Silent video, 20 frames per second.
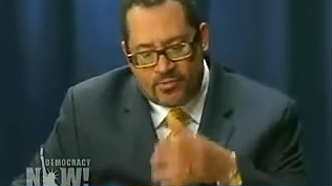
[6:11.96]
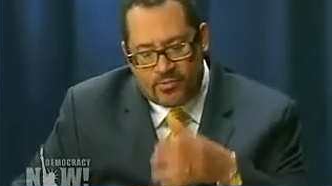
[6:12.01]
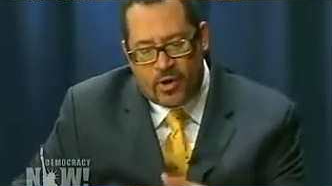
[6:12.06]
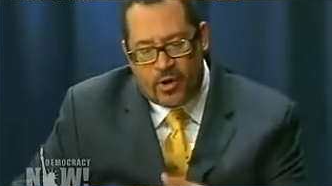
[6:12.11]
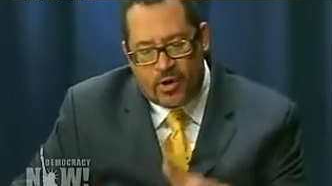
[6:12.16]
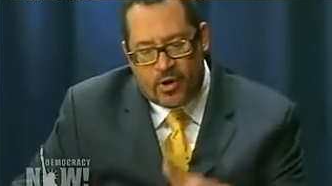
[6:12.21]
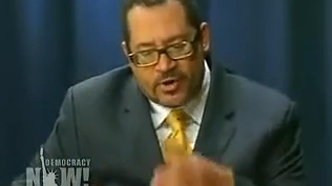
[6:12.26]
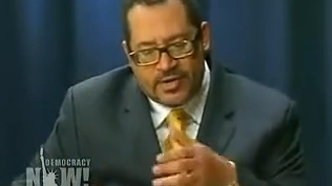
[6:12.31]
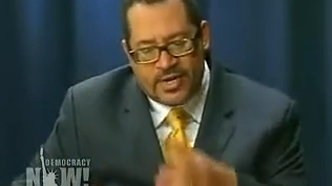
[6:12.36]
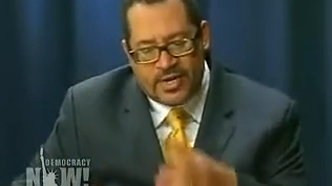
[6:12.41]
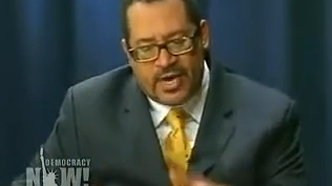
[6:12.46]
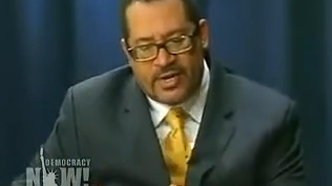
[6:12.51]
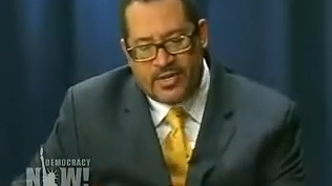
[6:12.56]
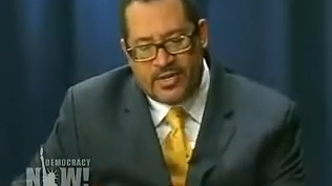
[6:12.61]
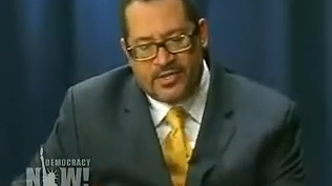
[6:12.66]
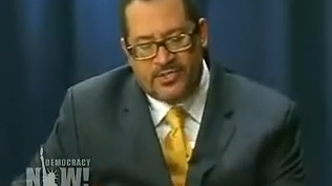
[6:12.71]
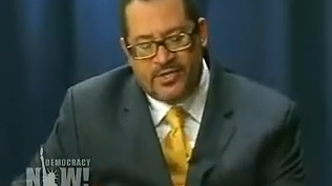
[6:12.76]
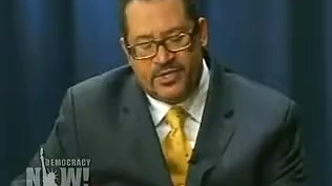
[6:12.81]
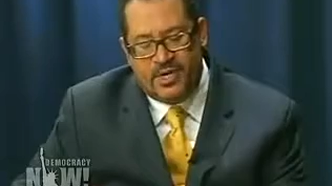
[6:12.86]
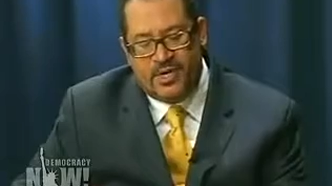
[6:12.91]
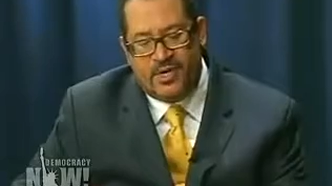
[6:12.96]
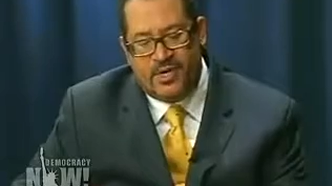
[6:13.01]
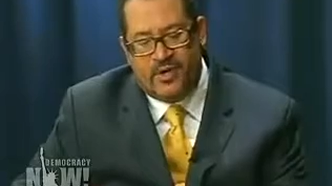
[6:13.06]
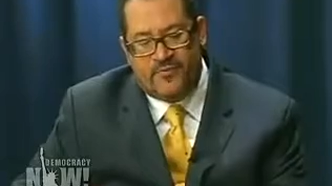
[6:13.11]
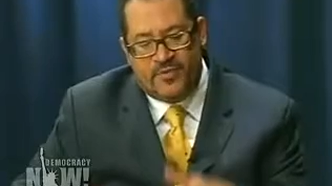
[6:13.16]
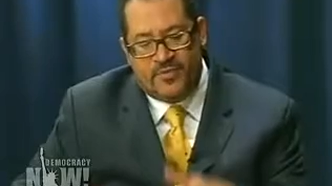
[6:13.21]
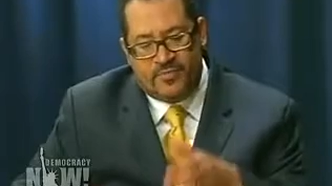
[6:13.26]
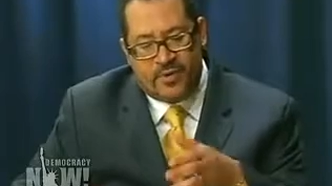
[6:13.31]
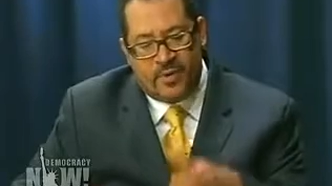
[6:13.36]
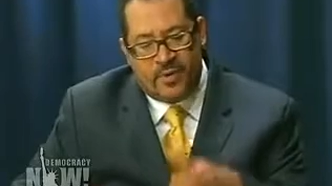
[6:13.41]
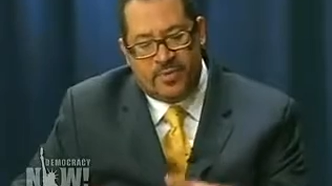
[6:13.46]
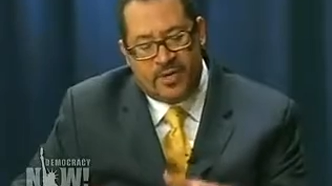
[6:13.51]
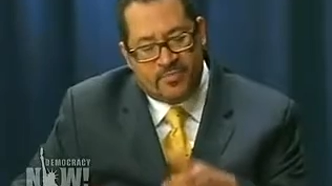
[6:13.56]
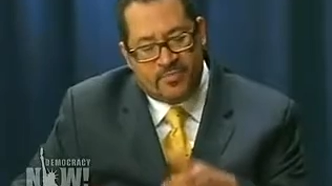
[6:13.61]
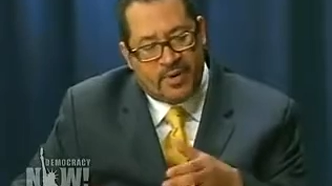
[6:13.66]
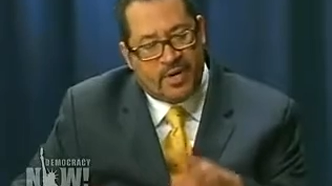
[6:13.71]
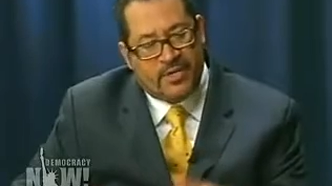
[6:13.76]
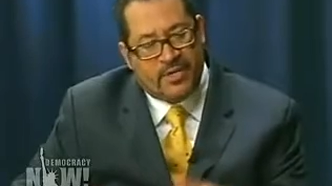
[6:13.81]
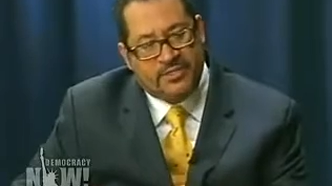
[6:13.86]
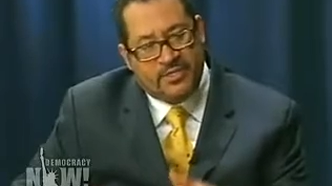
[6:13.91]
broad knowledge of the public
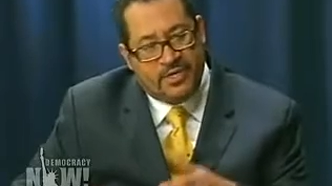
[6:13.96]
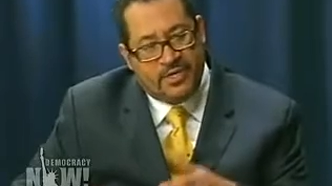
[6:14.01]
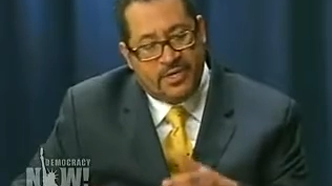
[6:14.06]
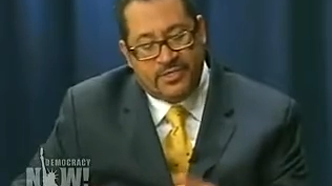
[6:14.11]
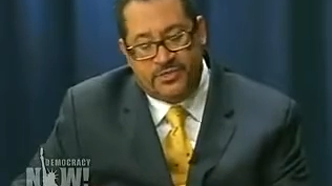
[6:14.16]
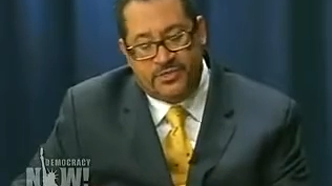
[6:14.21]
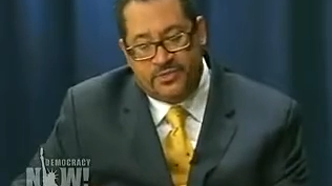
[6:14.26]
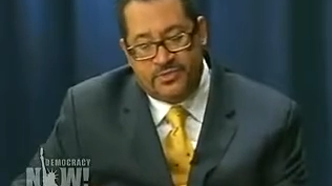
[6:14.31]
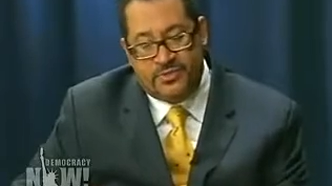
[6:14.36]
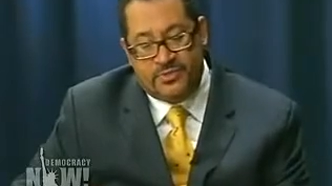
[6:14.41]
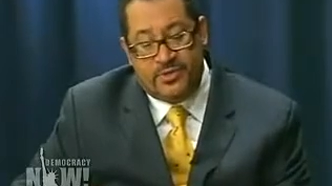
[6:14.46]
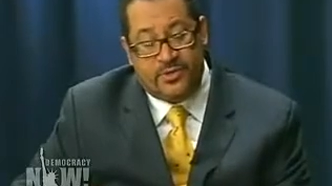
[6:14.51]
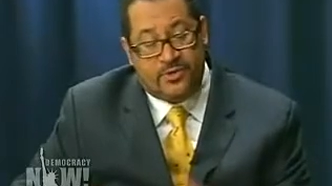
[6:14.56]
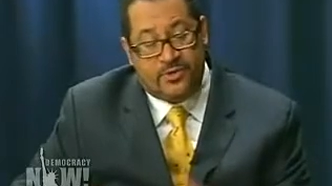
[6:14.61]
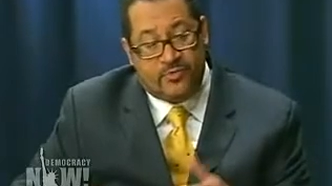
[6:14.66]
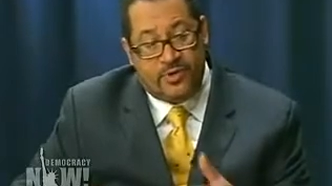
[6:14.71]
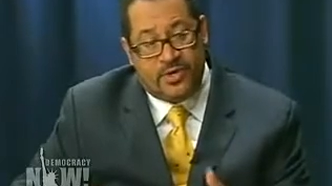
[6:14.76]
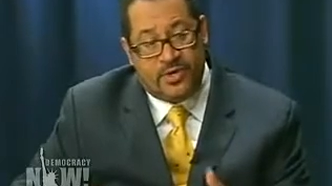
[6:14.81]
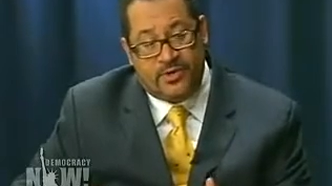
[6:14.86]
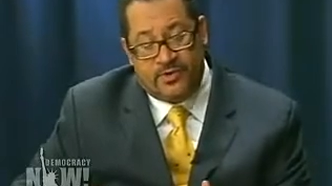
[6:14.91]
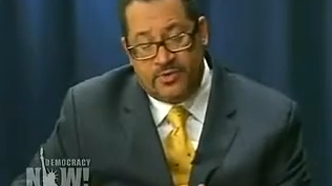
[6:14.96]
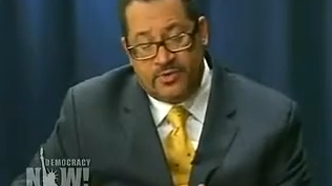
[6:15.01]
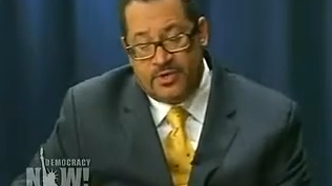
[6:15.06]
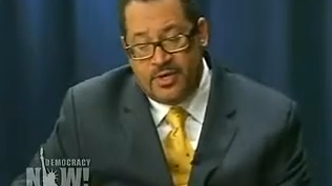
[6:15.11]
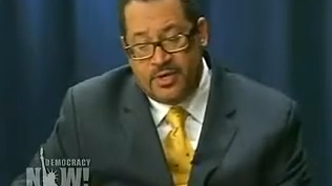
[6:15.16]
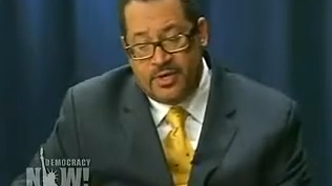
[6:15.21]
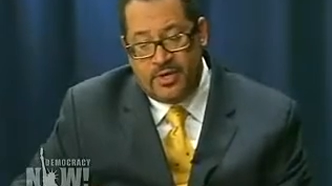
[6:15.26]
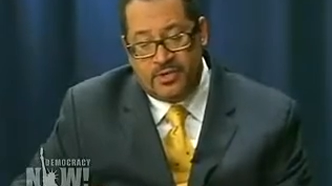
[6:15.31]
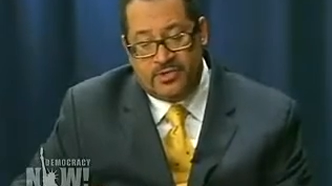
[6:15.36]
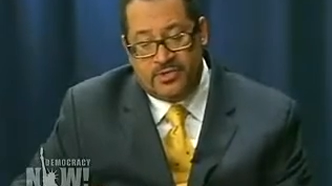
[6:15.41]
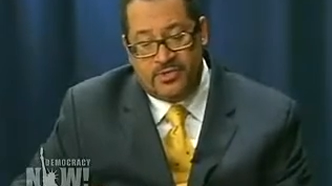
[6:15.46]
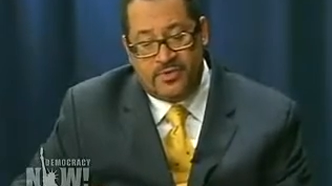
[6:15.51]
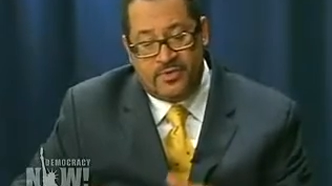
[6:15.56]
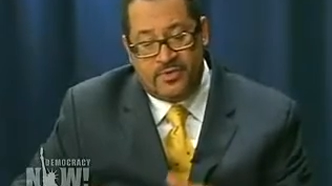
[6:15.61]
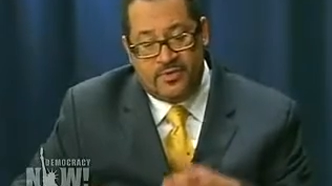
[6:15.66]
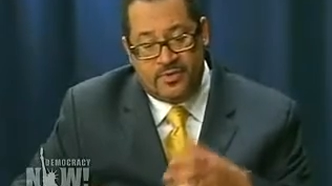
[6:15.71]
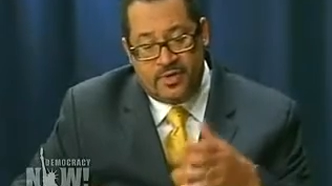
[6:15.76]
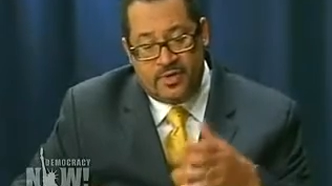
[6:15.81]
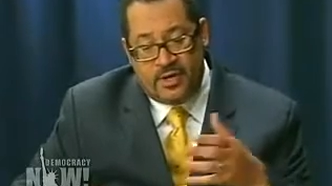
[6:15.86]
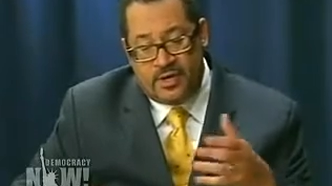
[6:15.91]
policy issues that are critical
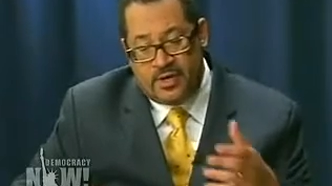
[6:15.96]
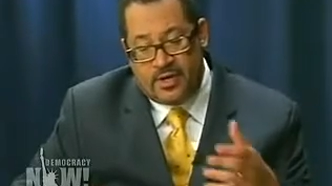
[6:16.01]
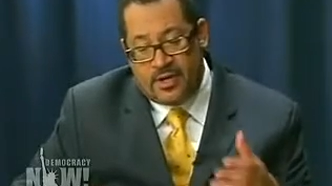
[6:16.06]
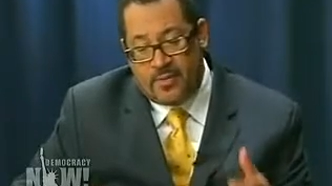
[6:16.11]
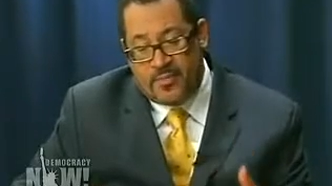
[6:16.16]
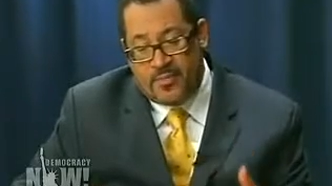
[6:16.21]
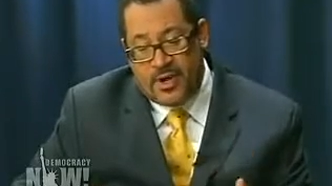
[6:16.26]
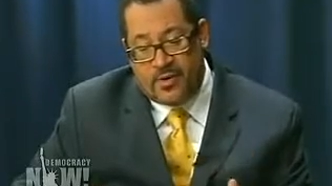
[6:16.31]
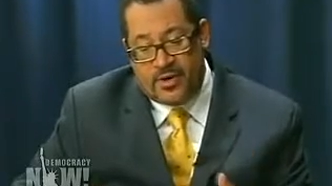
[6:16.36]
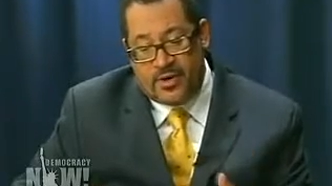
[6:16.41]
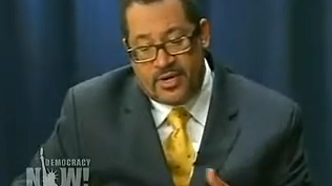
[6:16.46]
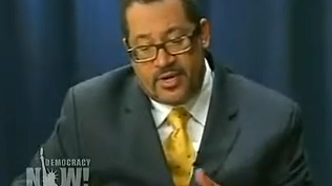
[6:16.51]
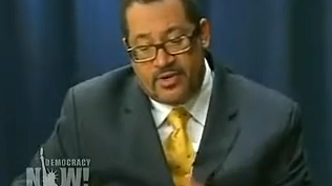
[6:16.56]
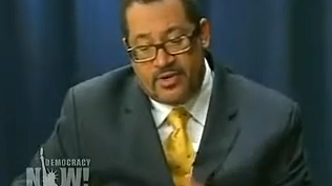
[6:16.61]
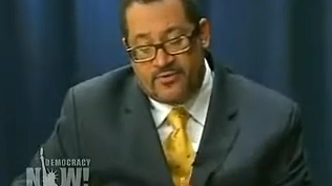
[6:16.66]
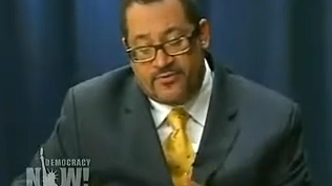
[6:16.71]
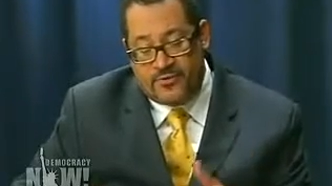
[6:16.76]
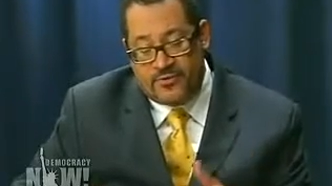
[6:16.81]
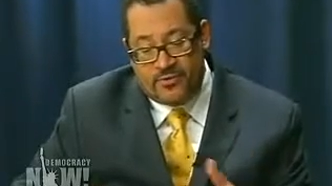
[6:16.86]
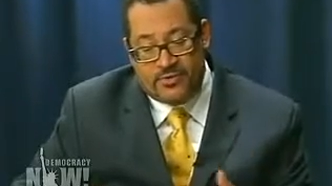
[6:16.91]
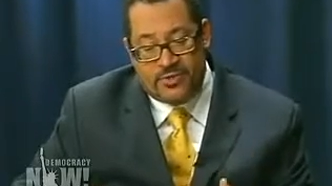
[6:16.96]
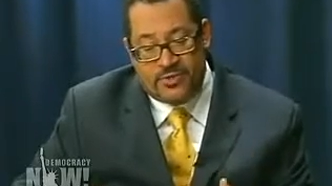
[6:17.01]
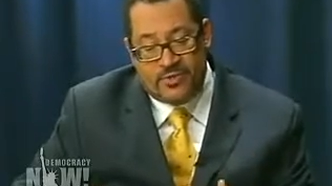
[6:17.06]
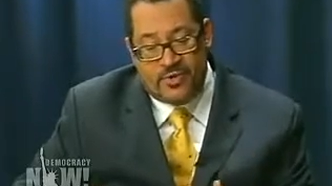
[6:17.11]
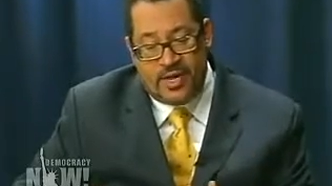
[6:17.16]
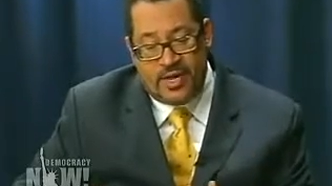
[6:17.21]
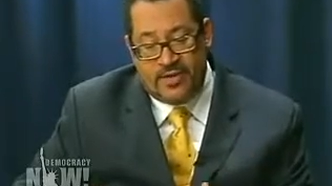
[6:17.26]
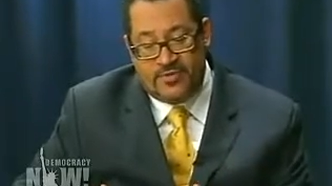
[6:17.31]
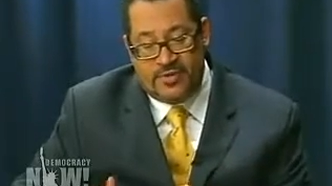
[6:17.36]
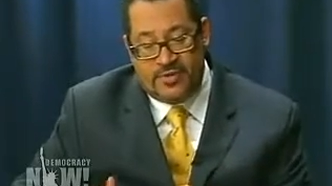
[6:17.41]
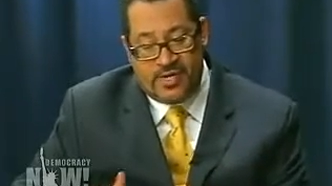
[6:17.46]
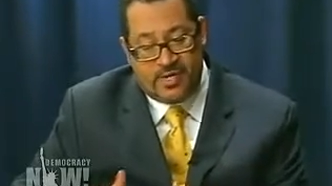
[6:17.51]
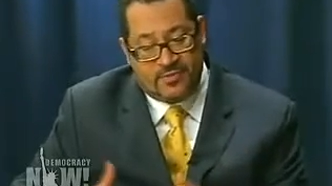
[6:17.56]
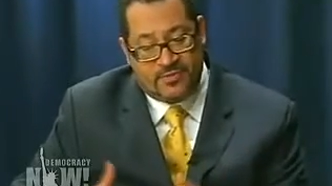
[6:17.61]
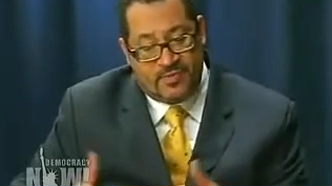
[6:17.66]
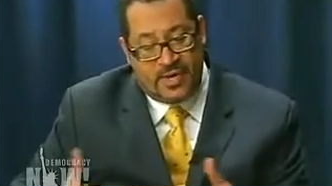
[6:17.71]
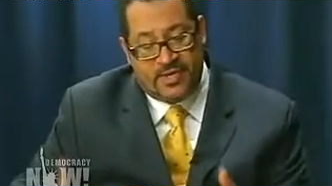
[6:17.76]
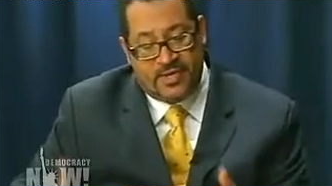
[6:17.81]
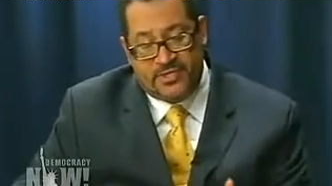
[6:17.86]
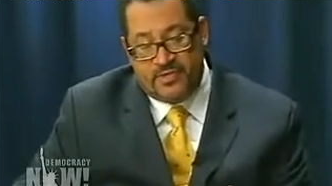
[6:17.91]
to American future and the
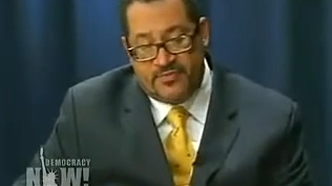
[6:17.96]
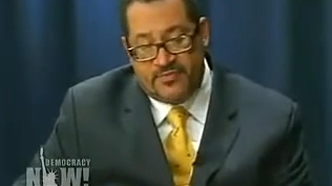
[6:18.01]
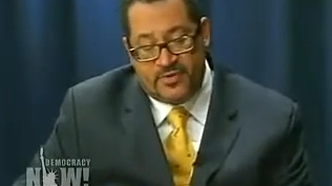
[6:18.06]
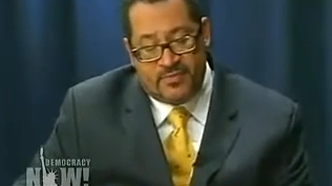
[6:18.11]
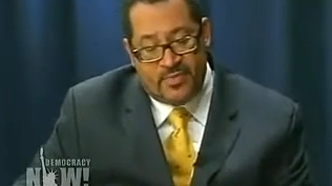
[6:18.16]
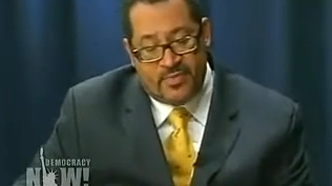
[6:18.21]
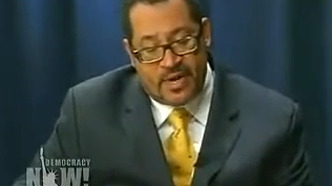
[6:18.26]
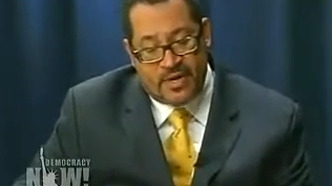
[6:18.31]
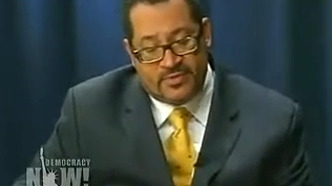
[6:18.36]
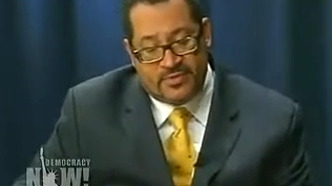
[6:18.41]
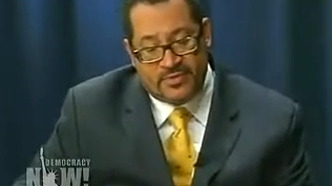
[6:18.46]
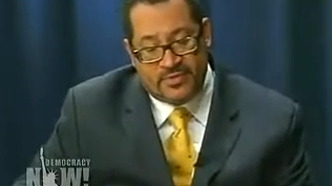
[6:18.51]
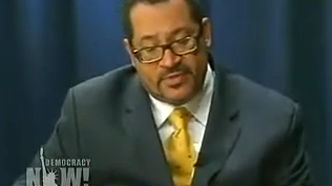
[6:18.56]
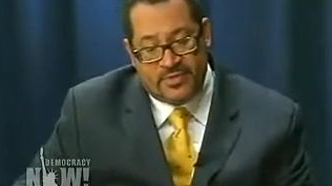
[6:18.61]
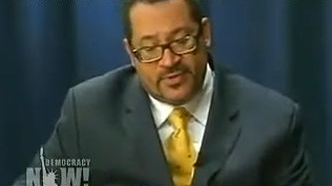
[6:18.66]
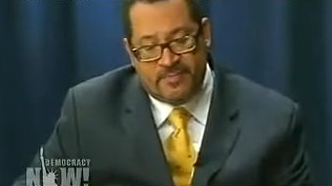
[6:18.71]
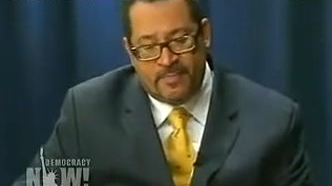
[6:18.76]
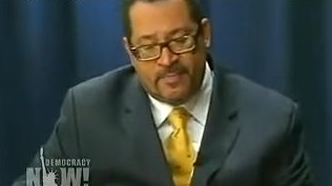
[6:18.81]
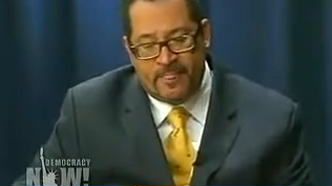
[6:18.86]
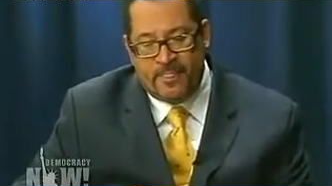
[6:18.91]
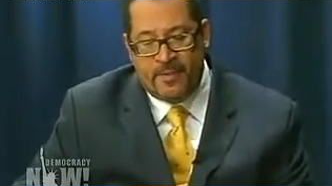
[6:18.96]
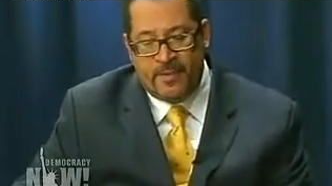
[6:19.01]
expansion of democracy,